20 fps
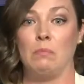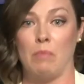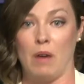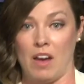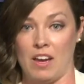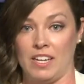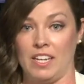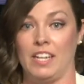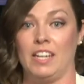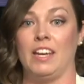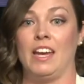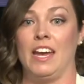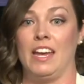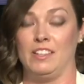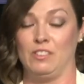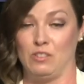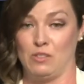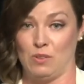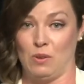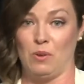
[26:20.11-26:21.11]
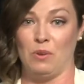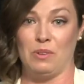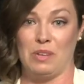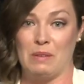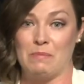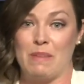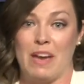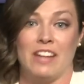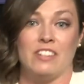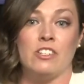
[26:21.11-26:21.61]
body, and soul.
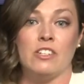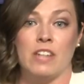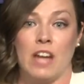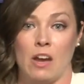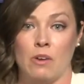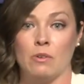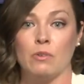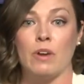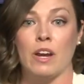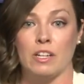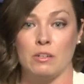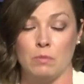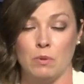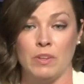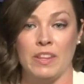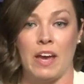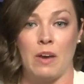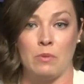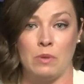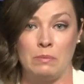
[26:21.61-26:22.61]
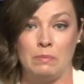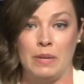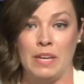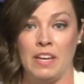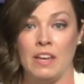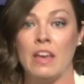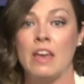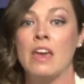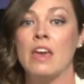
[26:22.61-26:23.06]
Imagine how incredible that would be.